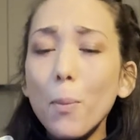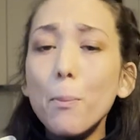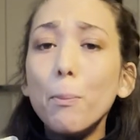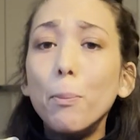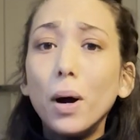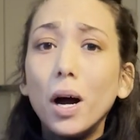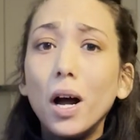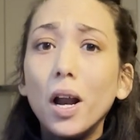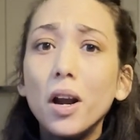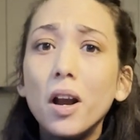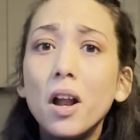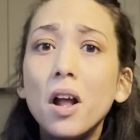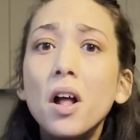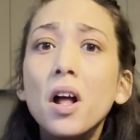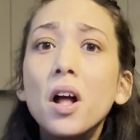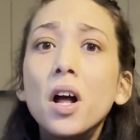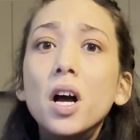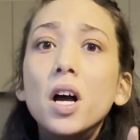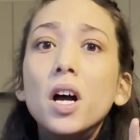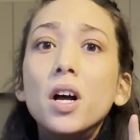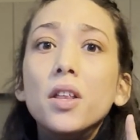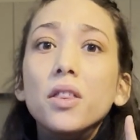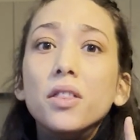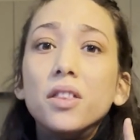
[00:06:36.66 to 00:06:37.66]
But
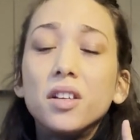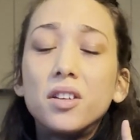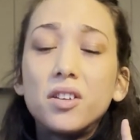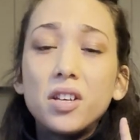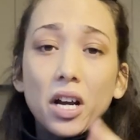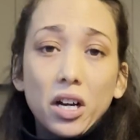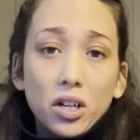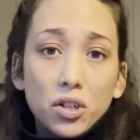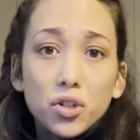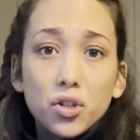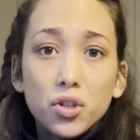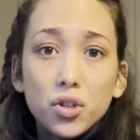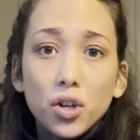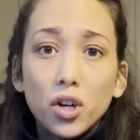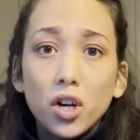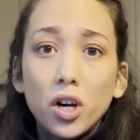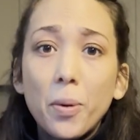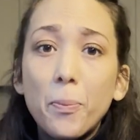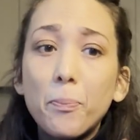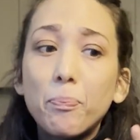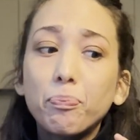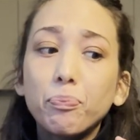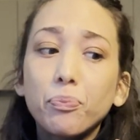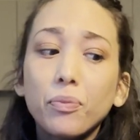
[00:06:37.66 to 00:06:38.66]
the
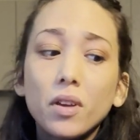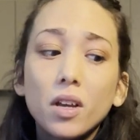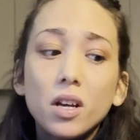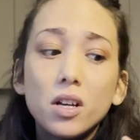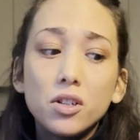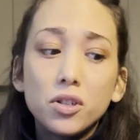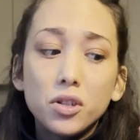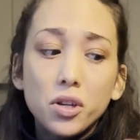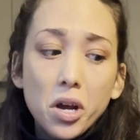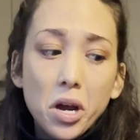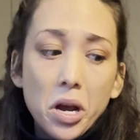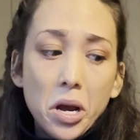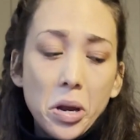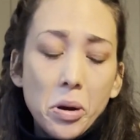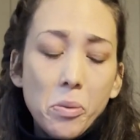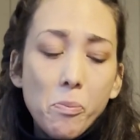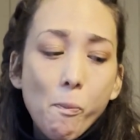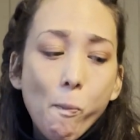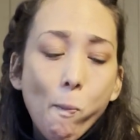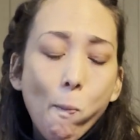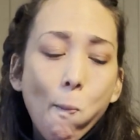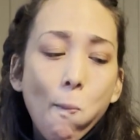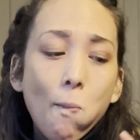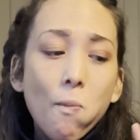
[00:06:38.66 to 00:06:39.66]
texture is
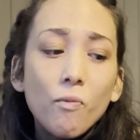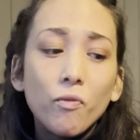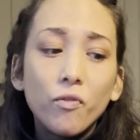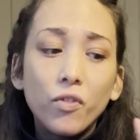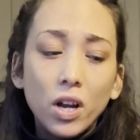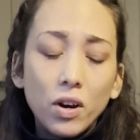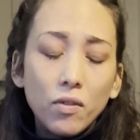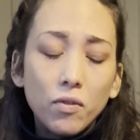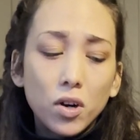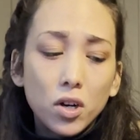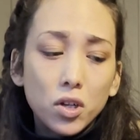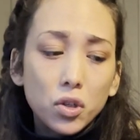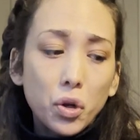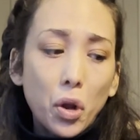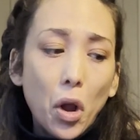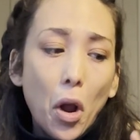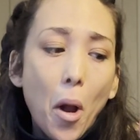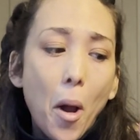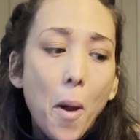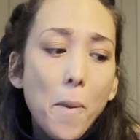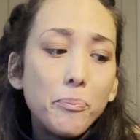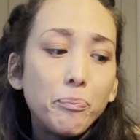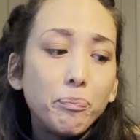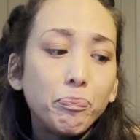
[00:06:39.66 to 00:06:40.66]
good, flavor is
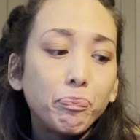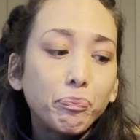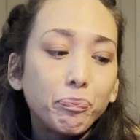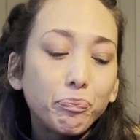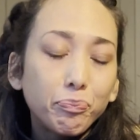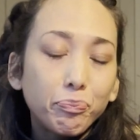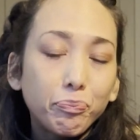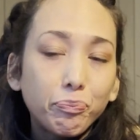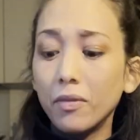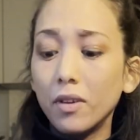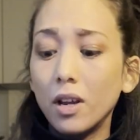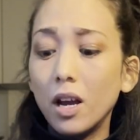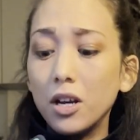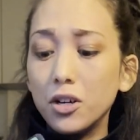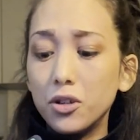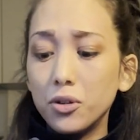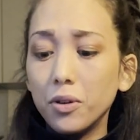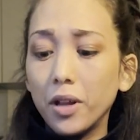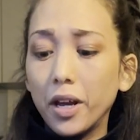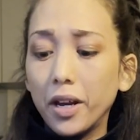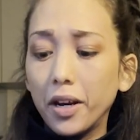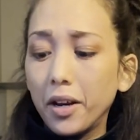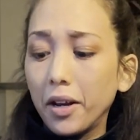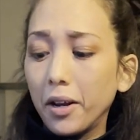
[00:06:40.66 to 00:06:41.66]
good. I
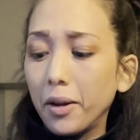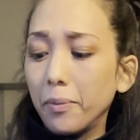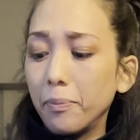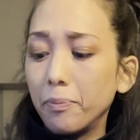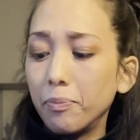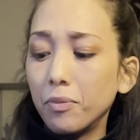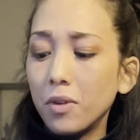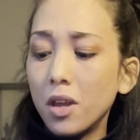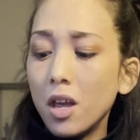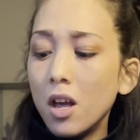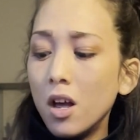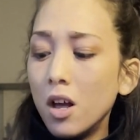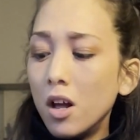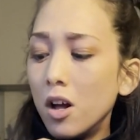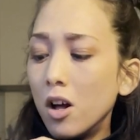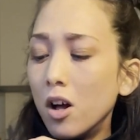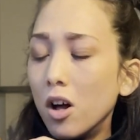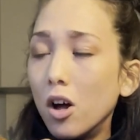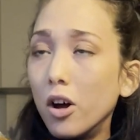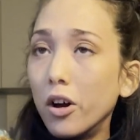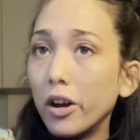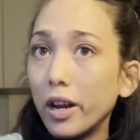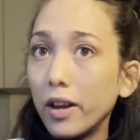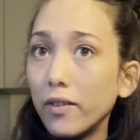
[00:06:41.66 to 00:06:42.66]
do like it.
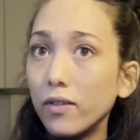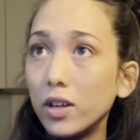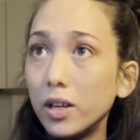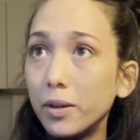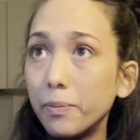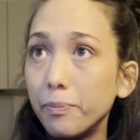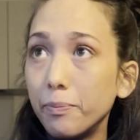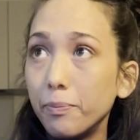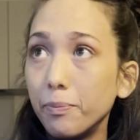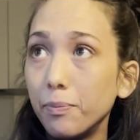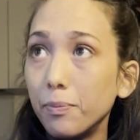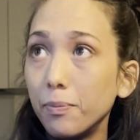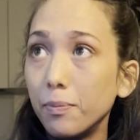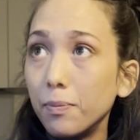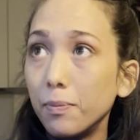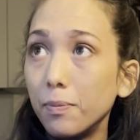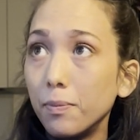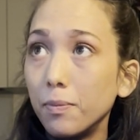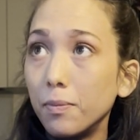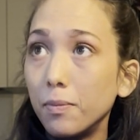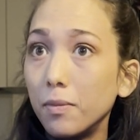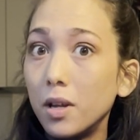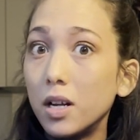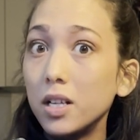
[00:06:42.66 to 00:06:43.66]
I'll give it
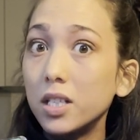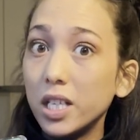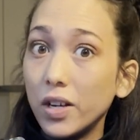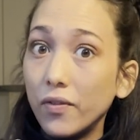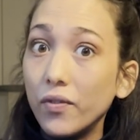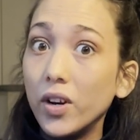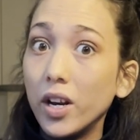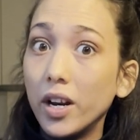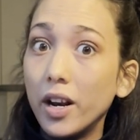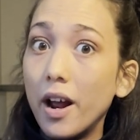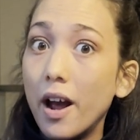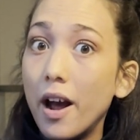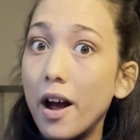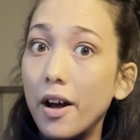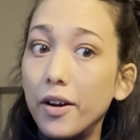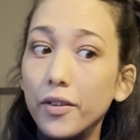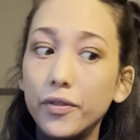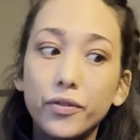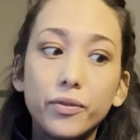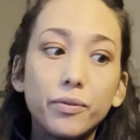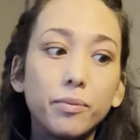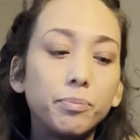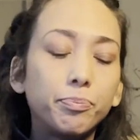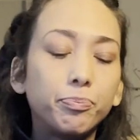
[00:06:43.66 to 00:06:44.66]
a seven and a
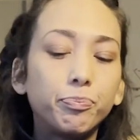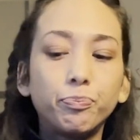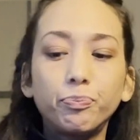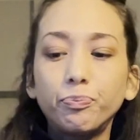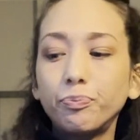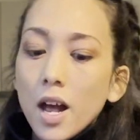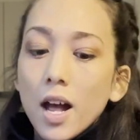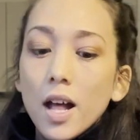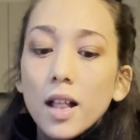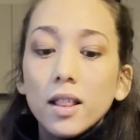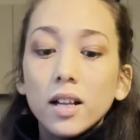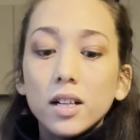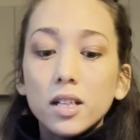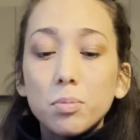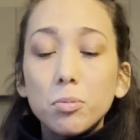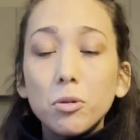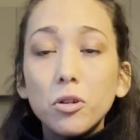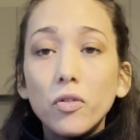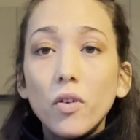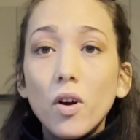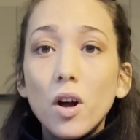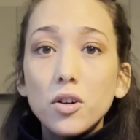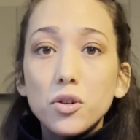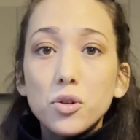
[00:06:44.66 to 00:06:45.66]
half. Let's
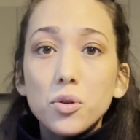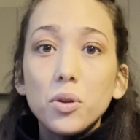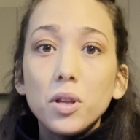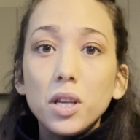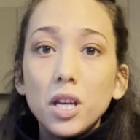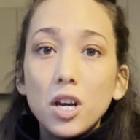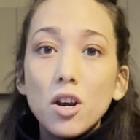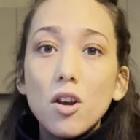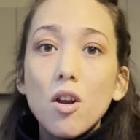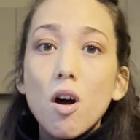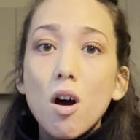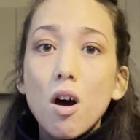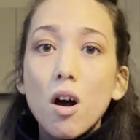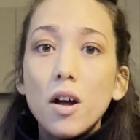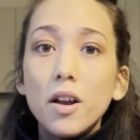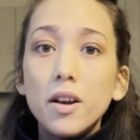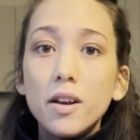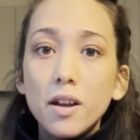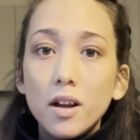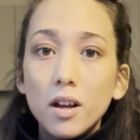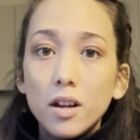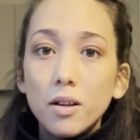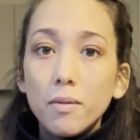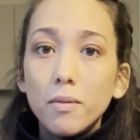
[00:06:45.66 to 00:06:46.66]
move on to the
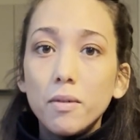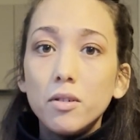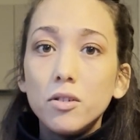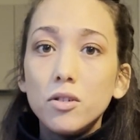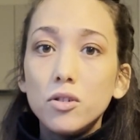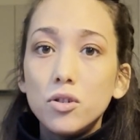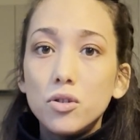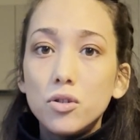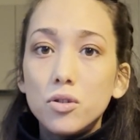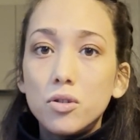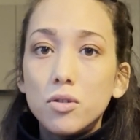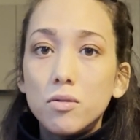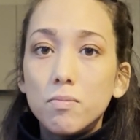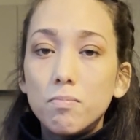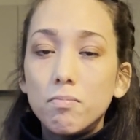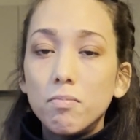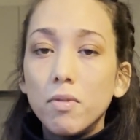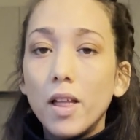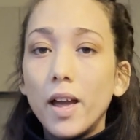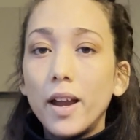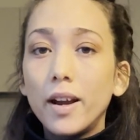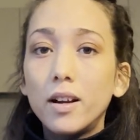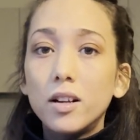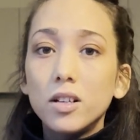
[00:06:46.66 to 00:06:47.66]
non
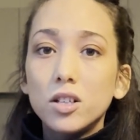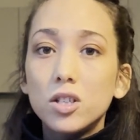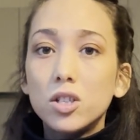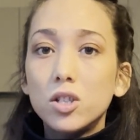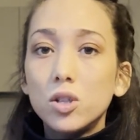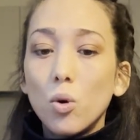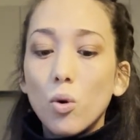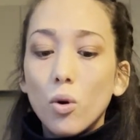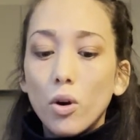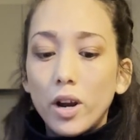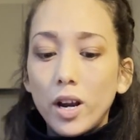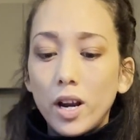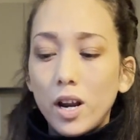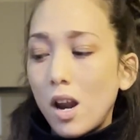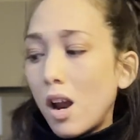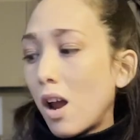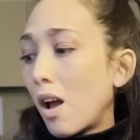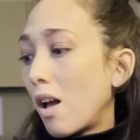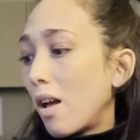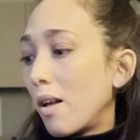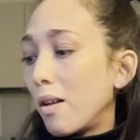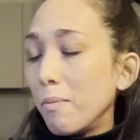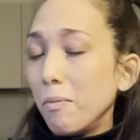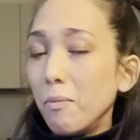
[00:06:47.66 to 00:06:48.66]
like
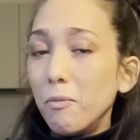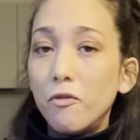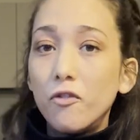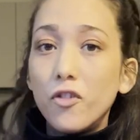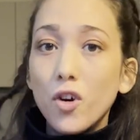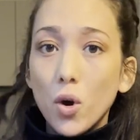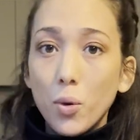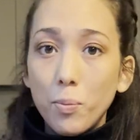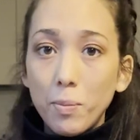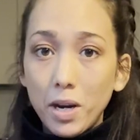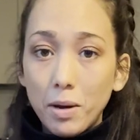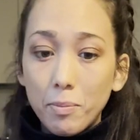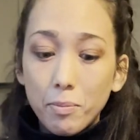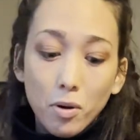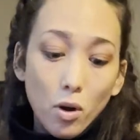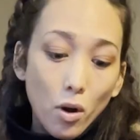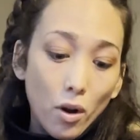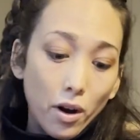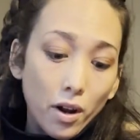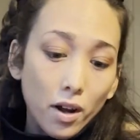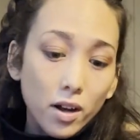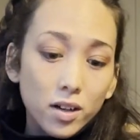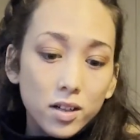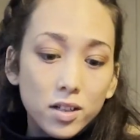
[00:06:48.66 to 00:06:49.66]
soy foamy
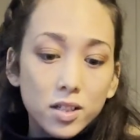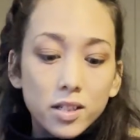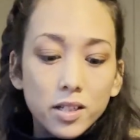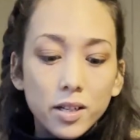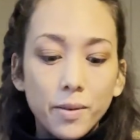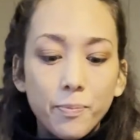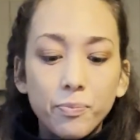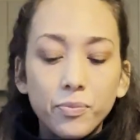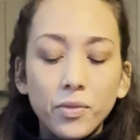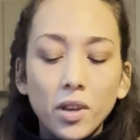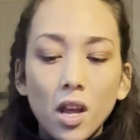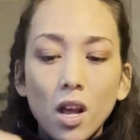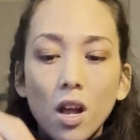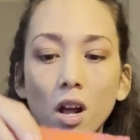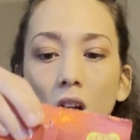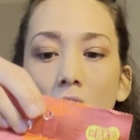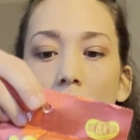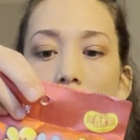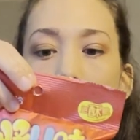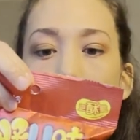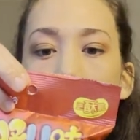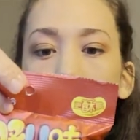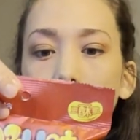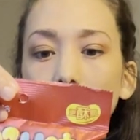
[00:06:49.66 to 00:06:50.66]
products.
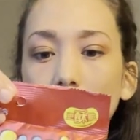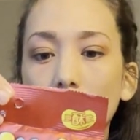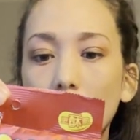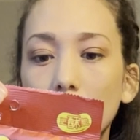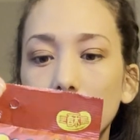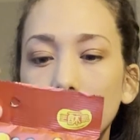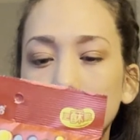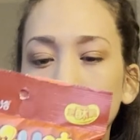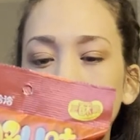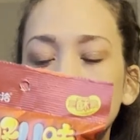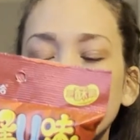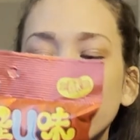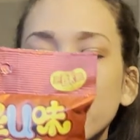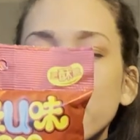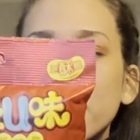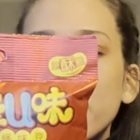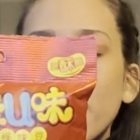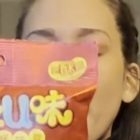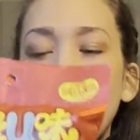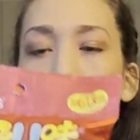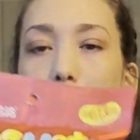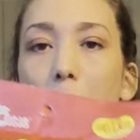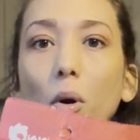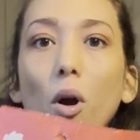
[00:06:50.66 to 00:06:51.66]
So this is
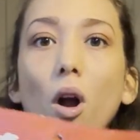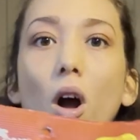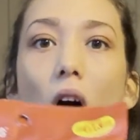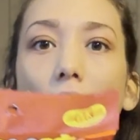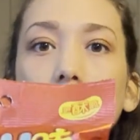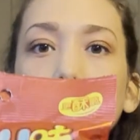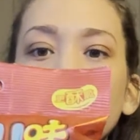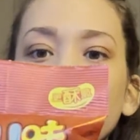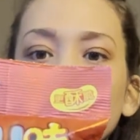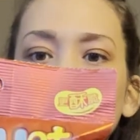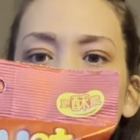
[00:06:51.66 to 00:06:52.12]
broad